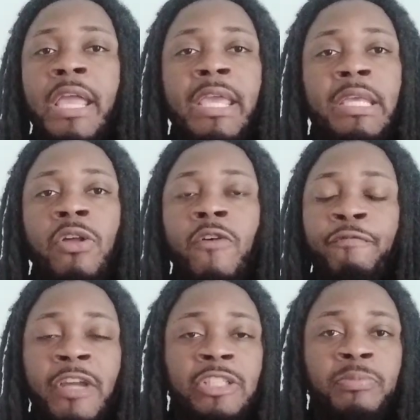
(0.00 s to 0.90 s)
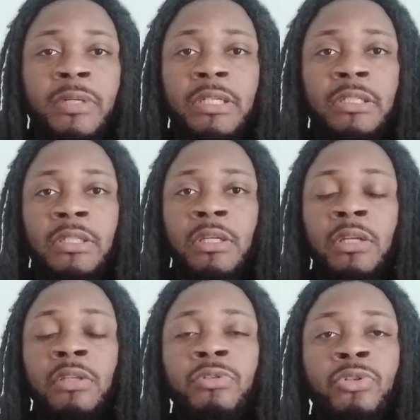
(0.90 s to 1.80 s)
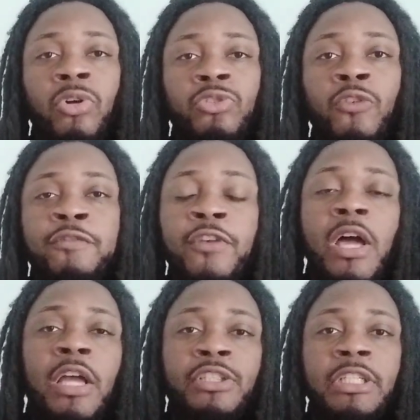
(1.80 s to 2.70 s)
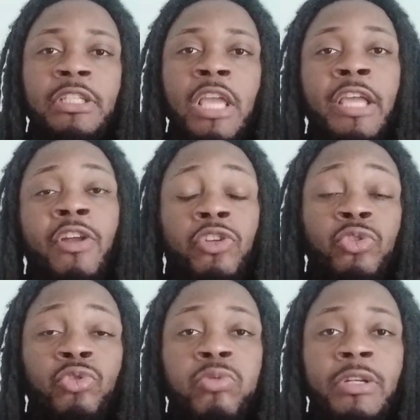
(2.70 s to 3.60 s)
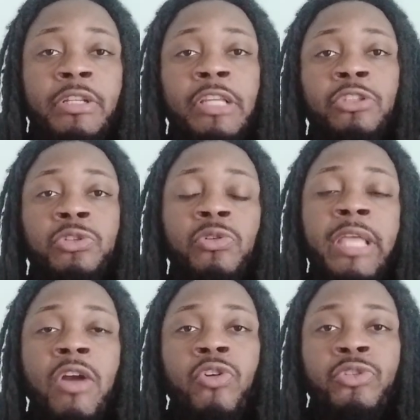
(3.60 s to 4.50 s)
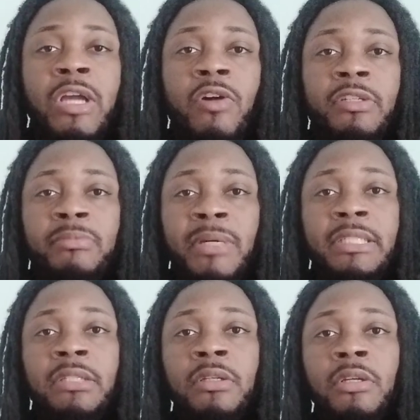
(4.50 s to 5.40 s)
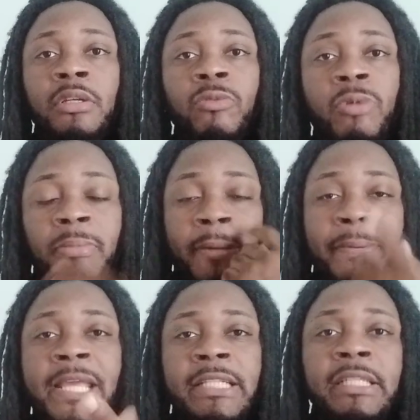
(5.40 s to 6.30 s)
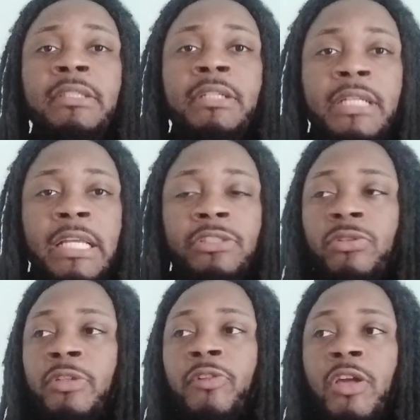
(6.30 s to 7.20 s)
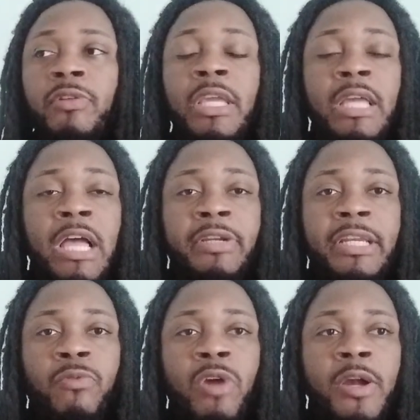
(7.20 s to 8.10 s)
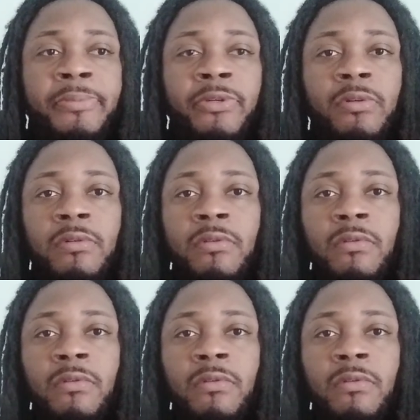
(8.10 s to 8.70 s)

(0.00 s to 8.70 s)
and on Facebook, you know, you flogging, and also Twitter, that you showing like, oh, you got all this money. Women are paying attention to that. So they're like, okay, how can I rob you?